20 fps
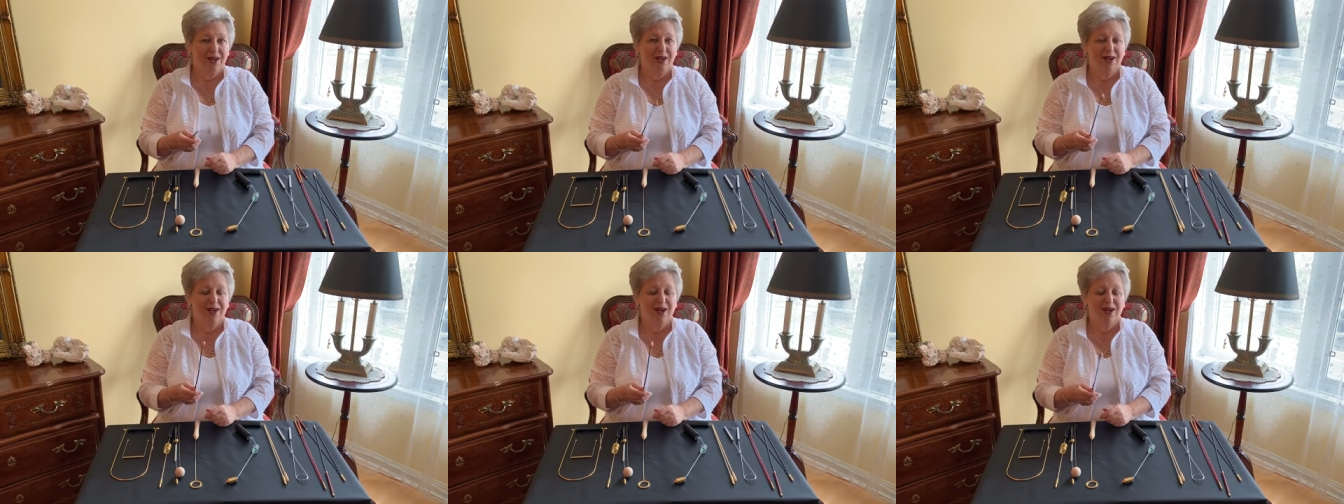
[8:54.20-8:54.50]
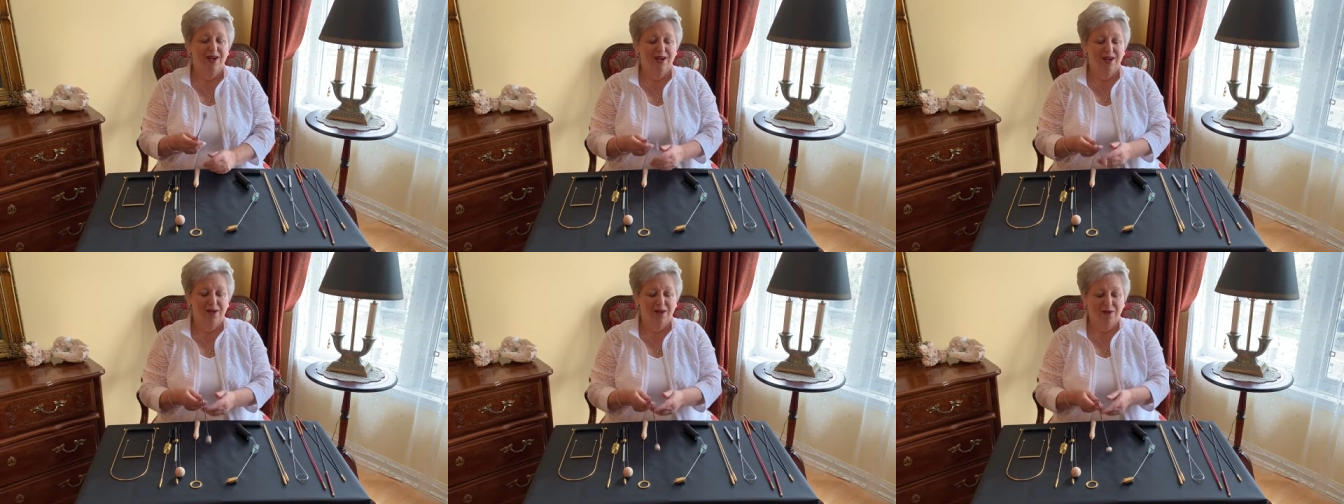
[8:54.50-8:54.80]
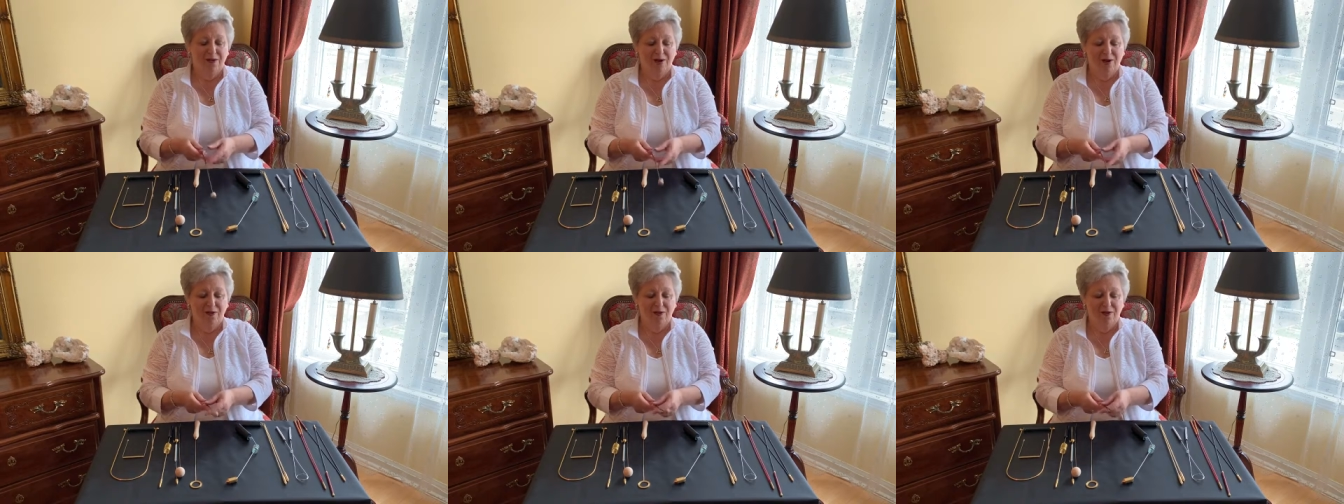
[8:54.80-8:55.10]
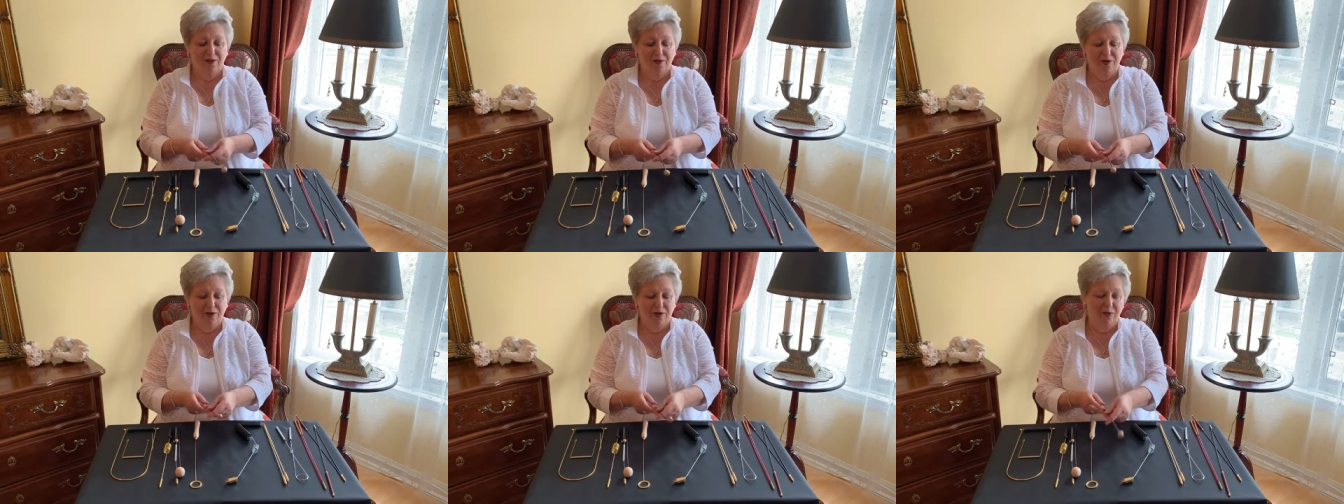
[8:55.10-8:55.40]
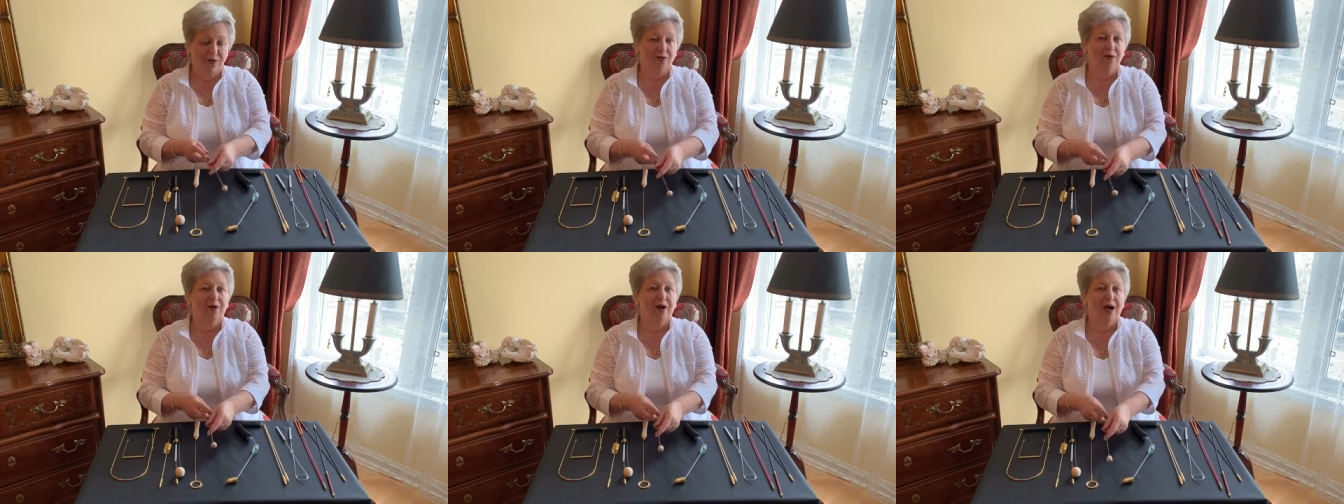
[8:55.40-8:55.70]
of
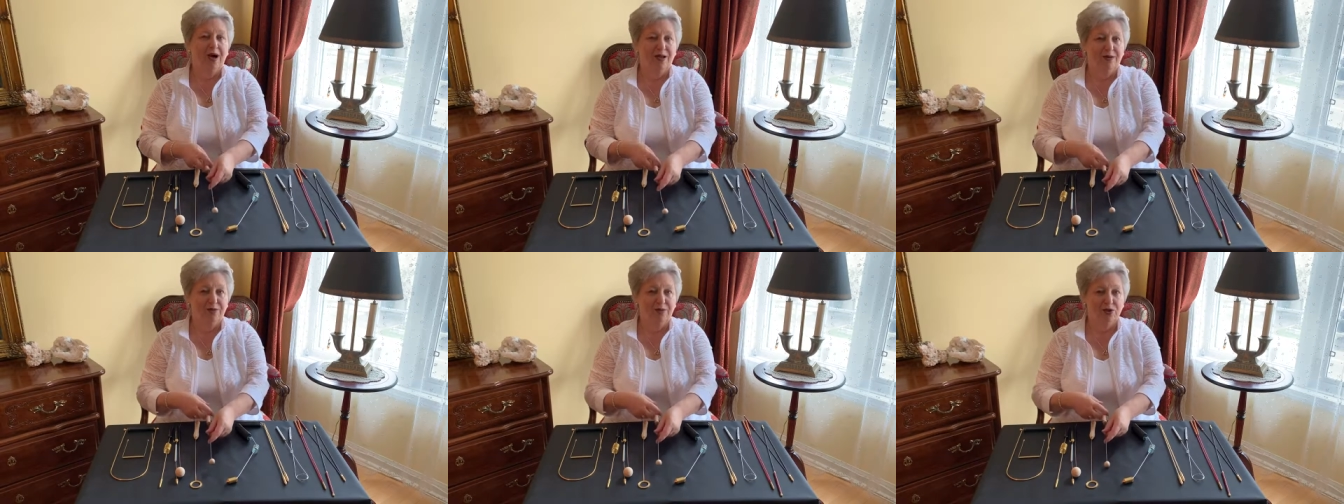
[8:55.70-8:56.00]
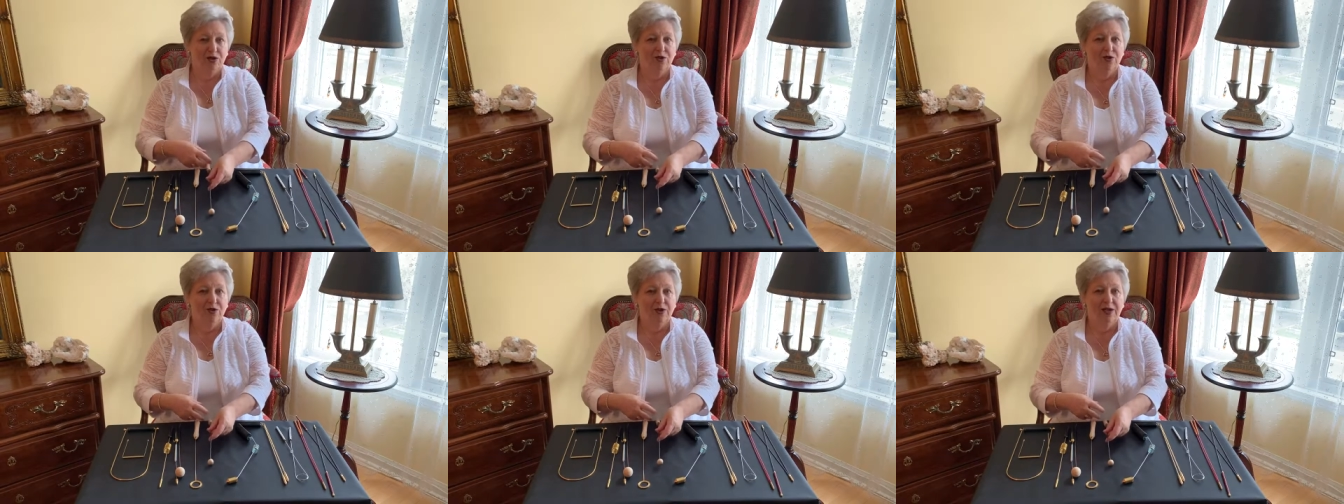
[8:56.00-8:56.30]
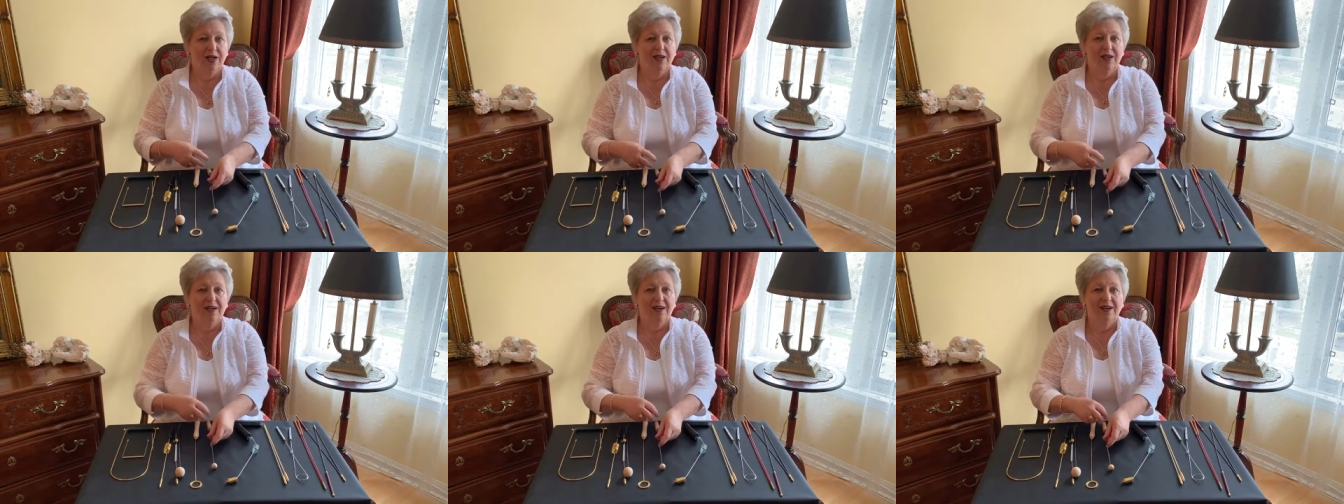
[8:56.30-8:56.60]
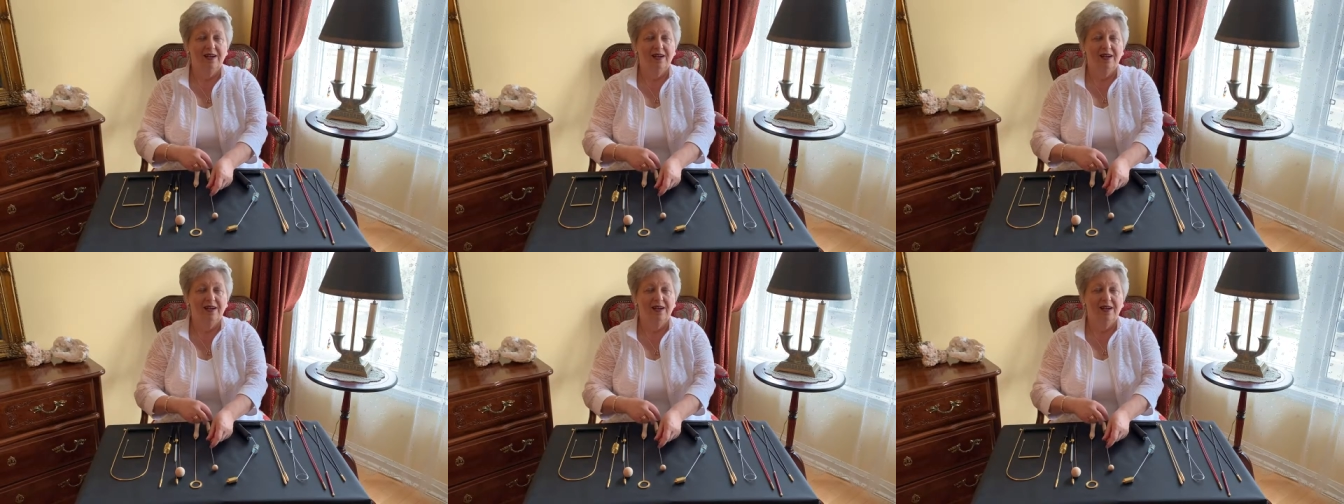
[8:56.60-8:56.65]
you, I'm sure,